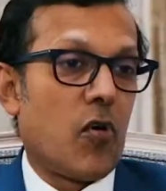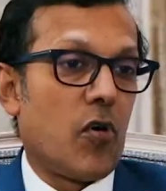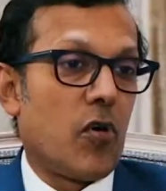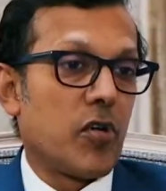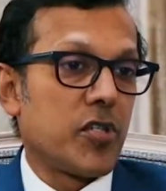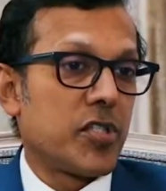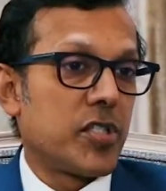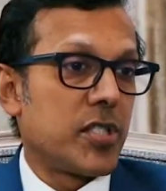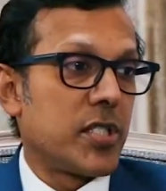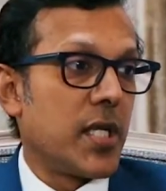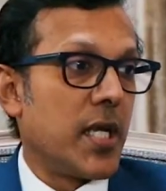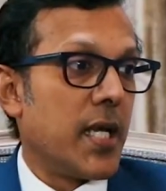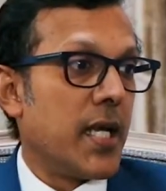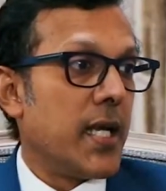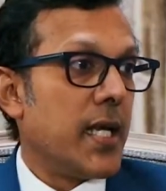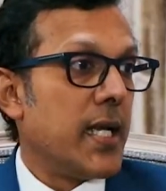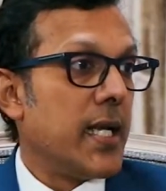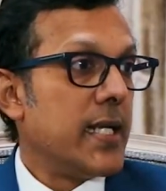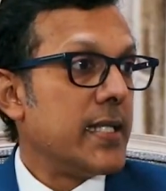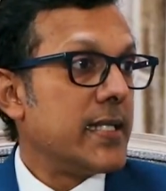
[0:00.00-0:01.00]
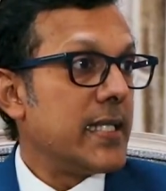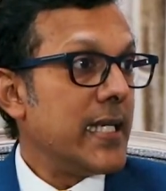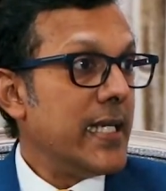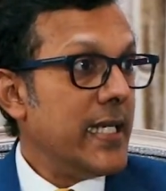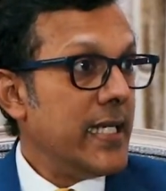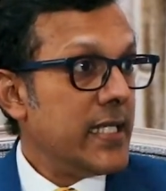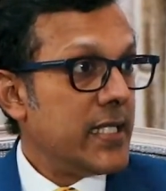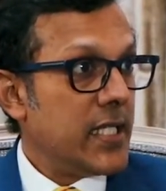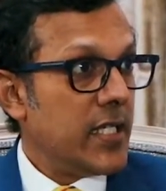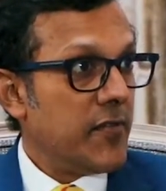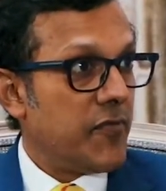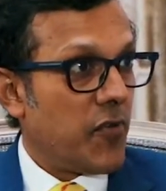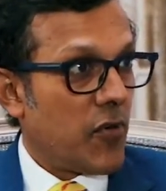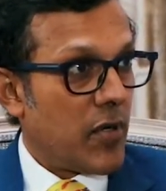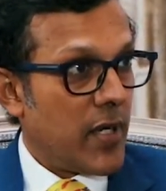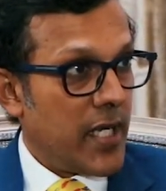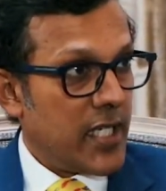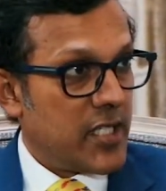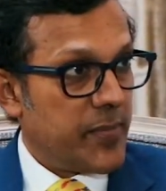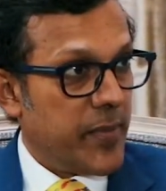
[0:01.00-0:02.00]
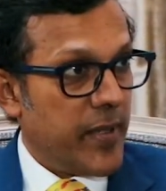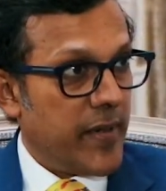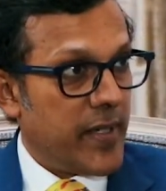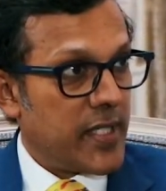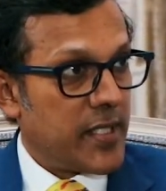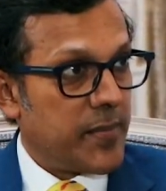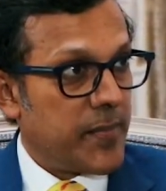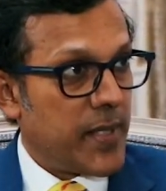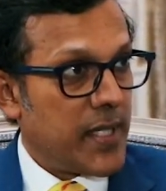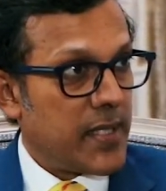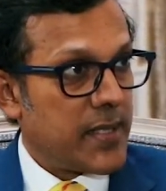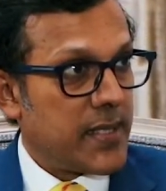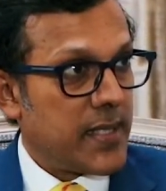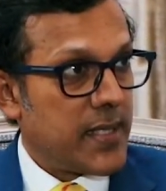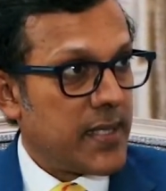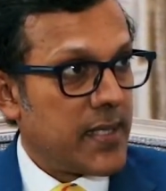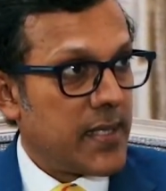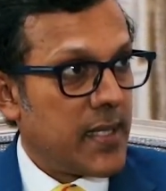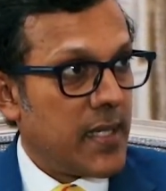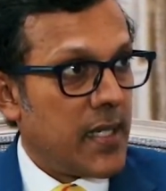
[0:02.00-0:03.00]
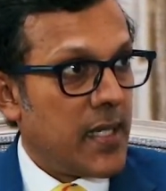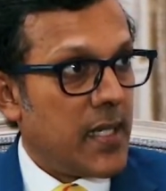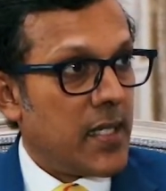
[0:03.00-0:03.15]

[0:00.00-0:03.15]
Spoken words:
course, it's easy for an experienced person